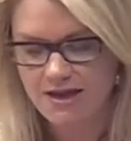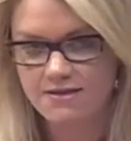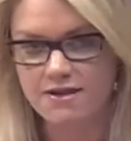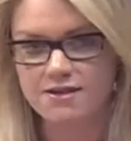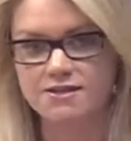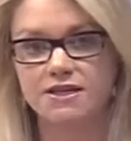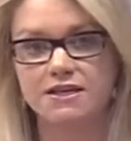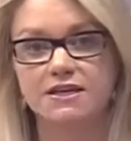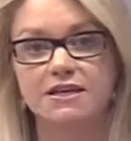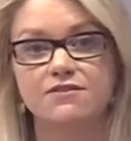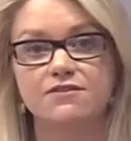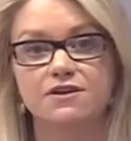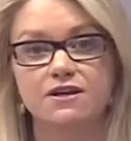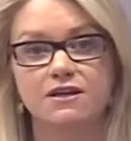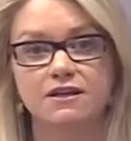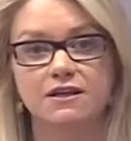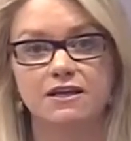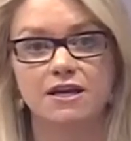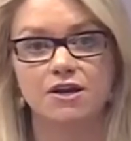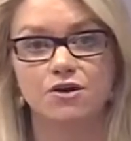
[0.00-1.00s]
they're
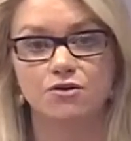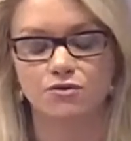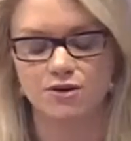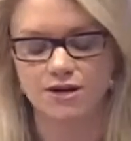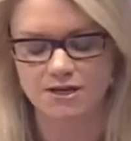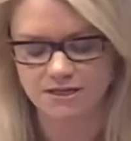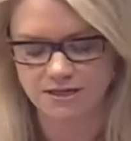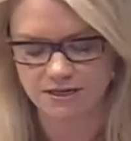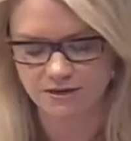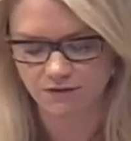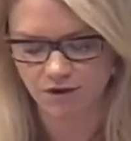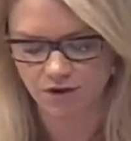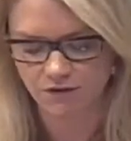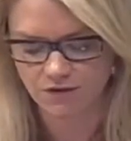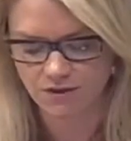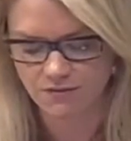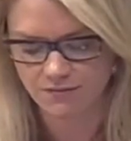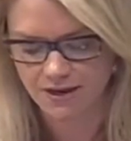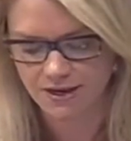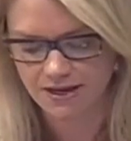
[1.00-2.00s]
significantly accretive over
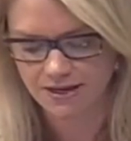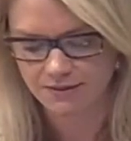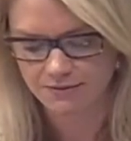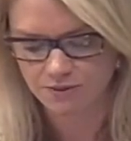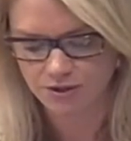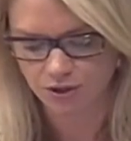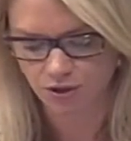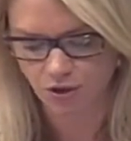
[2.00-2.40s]
the medium to